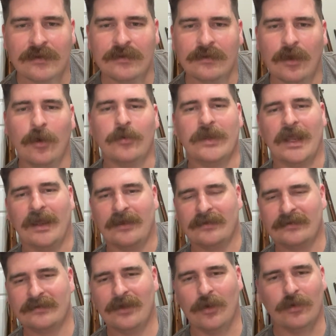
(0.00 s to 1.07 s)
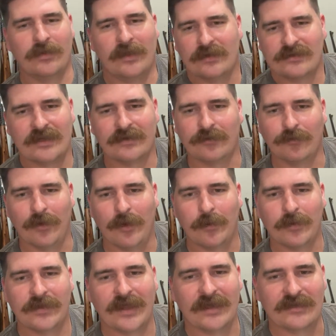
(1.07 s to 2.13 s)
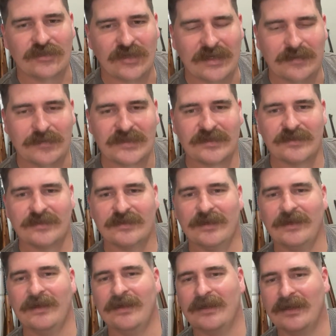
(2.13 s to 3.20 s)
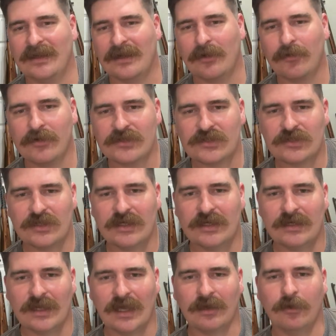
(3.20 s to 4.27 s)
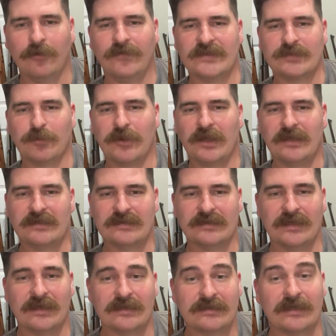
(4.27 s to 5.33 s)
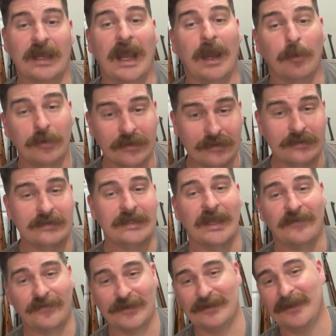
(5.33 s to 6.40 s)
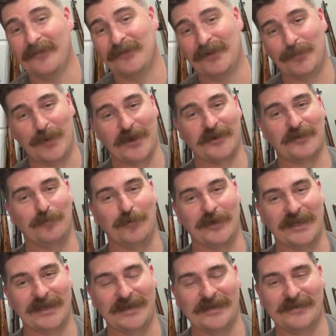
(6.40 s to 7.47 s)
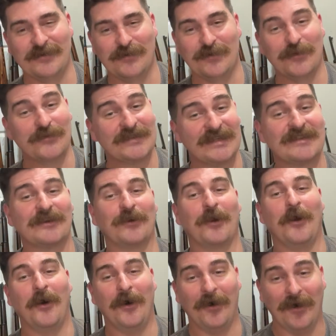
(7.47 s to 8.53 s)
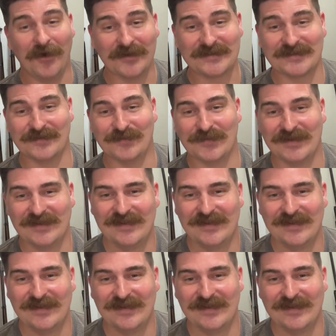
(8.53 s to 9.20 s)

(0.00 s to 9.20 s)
Oh yeah, no, there's nothing wrong with that, James. Christian, I don't know if it's pre-86. I would definitely love an American 182. Those things are awesome.